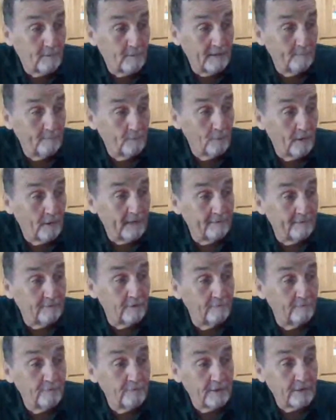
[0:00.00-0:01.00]
people have
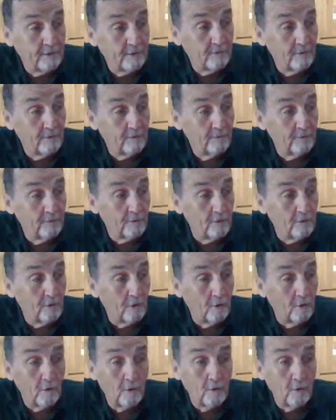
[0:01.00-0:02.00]
to figure on their
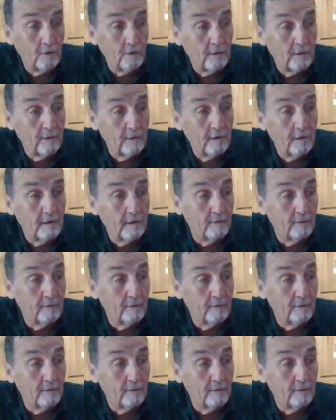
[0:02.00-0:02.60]
own,